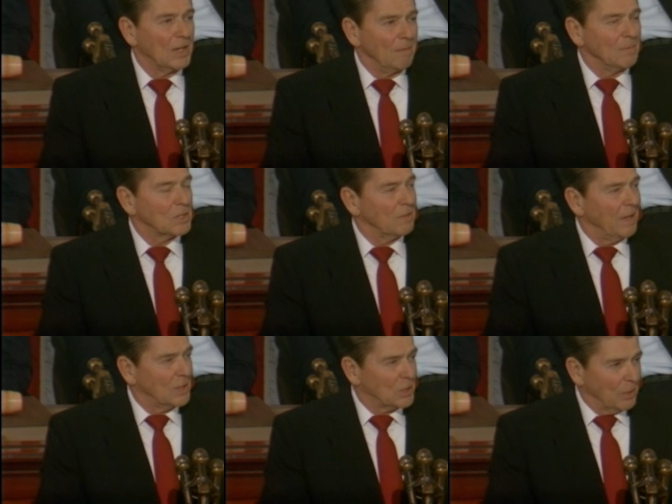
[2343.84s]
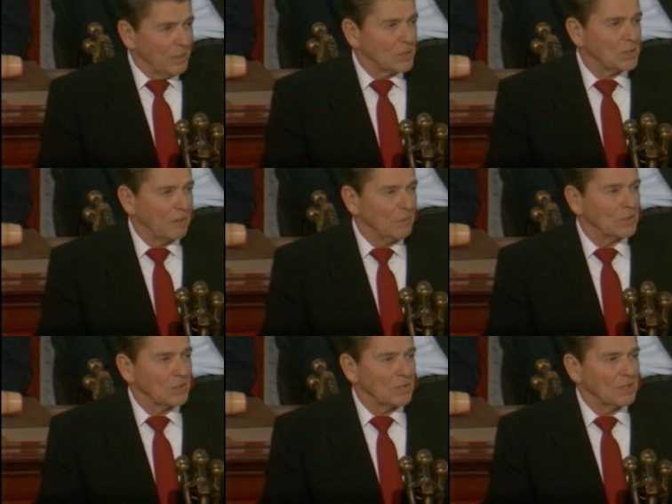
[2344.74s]
governments have had serious
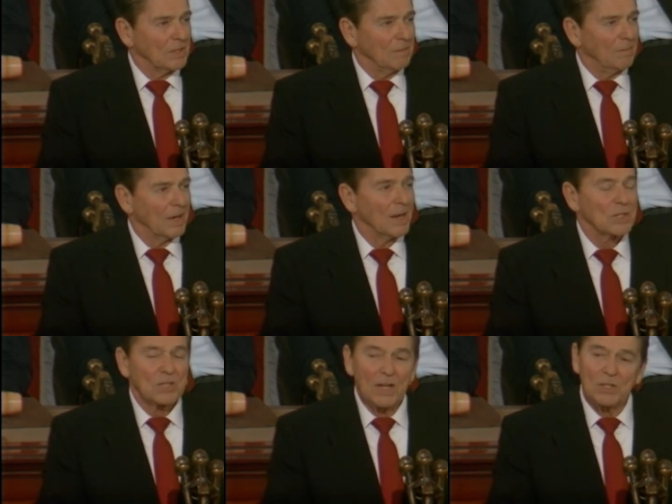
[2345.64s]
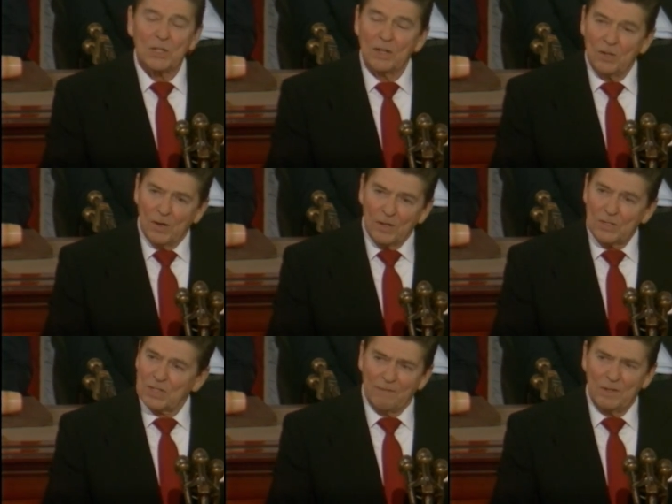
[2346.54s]
differences, but our sons and
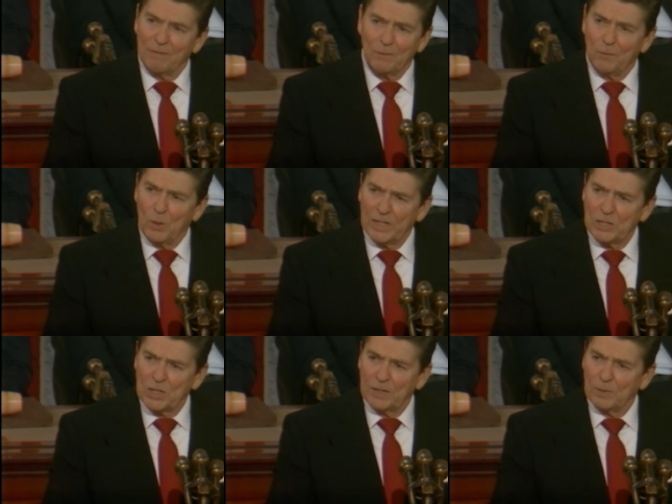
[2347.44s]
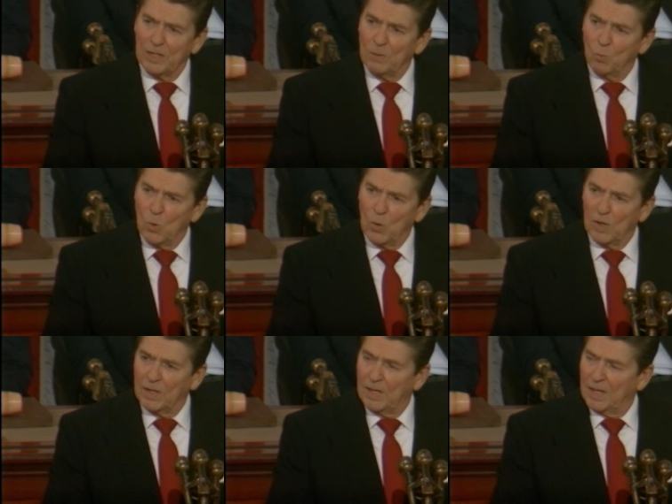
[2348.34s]
daughters have never fought each other in
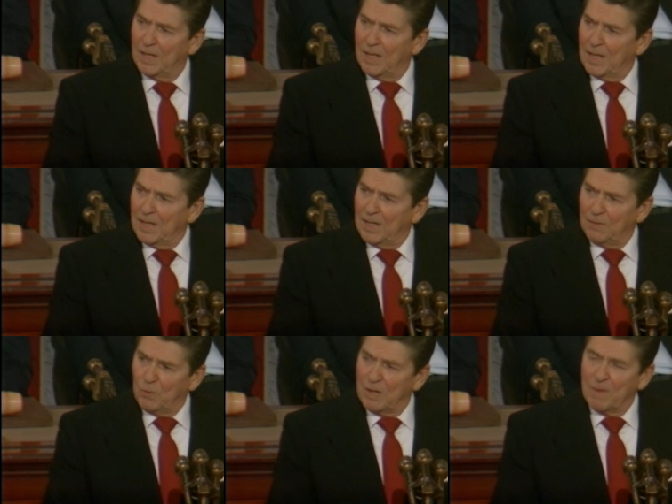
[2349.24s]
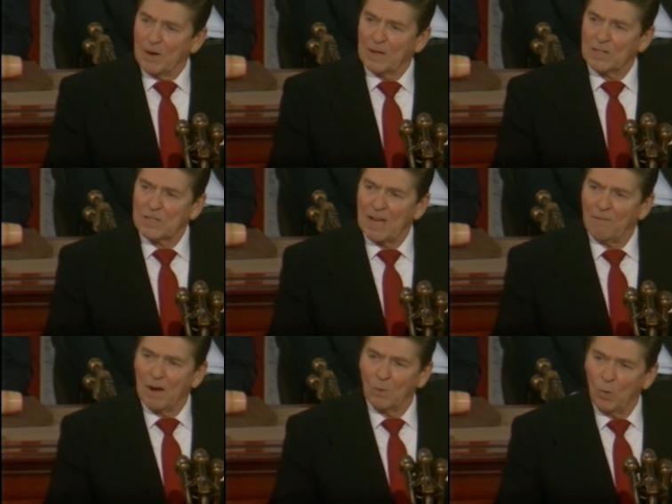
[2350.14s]
war. And if we Americans
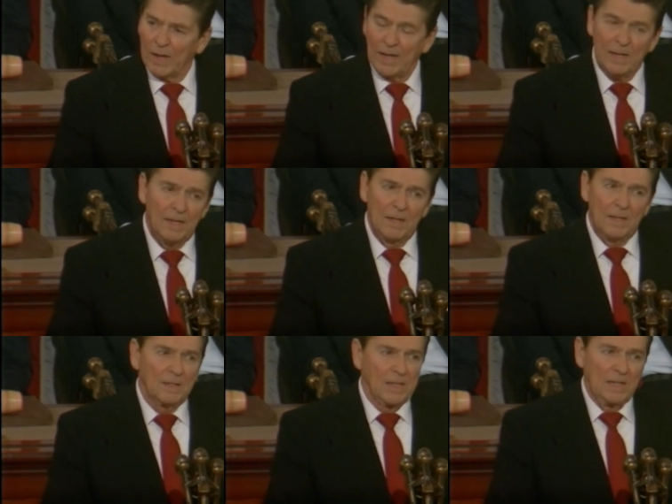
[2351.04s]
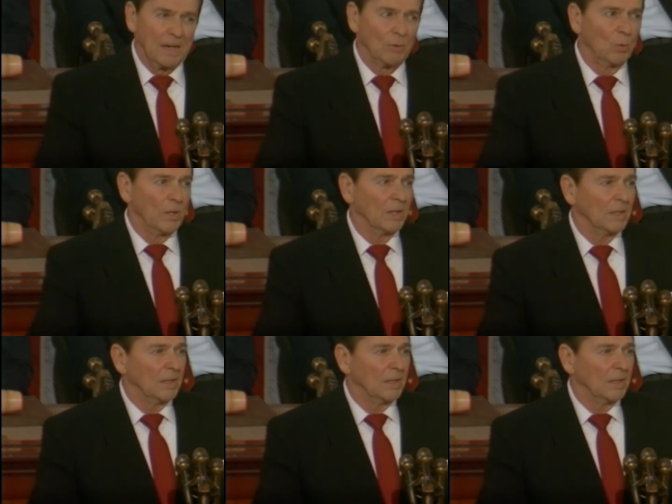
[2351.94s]
have our way, they never will.